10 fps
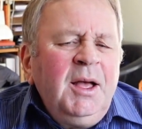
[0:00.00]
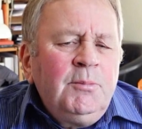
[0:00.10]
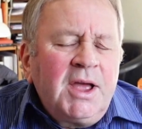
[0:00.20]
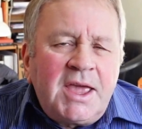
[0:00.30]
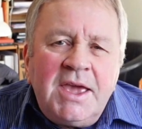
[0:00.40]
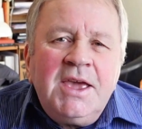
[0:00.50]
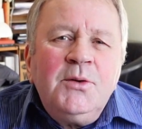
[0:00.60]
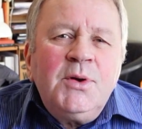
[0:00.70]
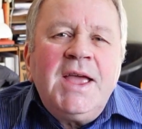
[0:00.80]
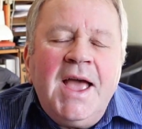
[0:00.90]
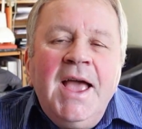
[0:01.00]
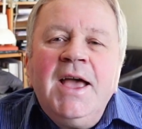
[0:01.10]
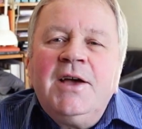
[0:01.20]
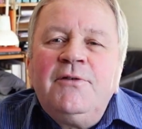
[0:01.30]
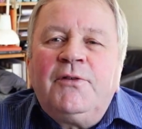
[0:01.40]
But here we
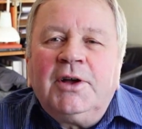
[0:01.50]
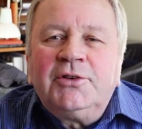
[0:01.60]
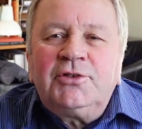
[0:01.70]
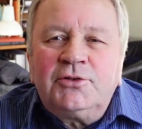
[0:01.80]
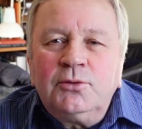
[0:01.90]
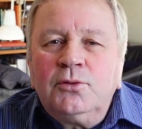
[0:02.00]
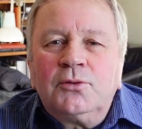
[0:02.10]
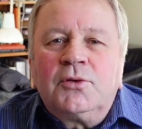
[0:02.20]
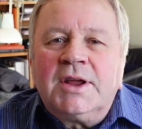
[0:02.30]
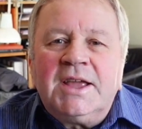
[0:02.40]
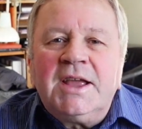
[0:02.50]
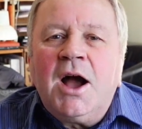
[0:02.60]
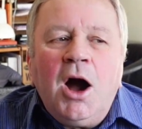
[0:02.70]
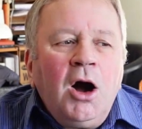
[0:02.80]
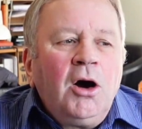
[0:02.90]
have a story
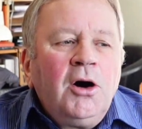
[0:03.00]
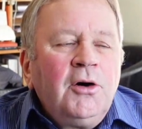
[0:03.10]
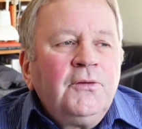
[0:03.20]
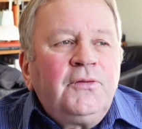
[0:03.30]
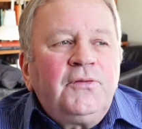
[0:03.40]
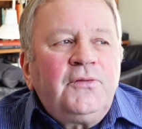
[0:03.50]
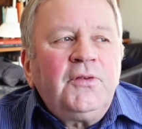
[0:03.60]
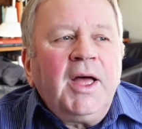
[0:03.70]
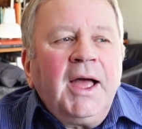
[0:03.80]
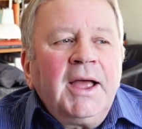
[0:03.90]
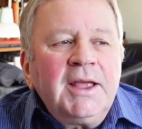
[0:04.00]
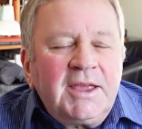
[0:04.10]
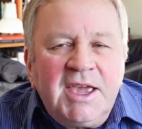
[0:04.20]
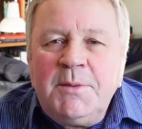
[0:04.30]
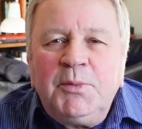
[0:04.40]
of
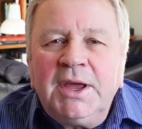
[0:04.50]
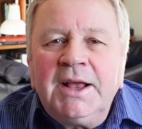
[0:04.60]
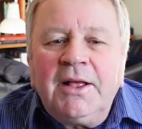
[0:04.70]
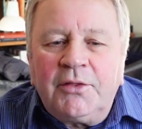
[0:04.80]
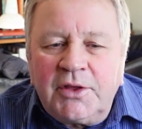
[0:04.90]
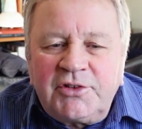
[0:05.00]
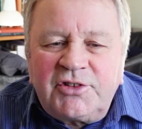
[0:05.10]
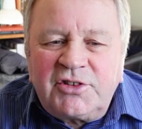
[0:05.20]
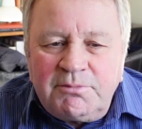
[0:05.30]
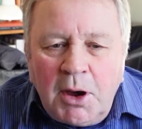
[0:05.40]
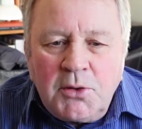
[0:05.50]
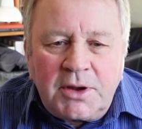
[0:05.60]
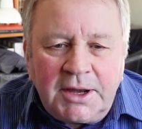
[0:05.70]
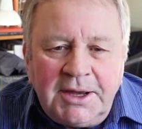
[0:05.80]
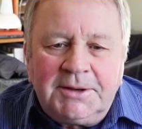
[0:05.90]
keeping the
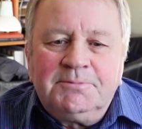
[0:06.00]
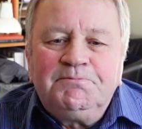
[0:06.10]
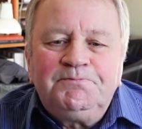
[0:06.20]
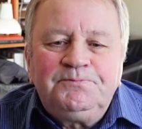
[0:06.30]
smoke in.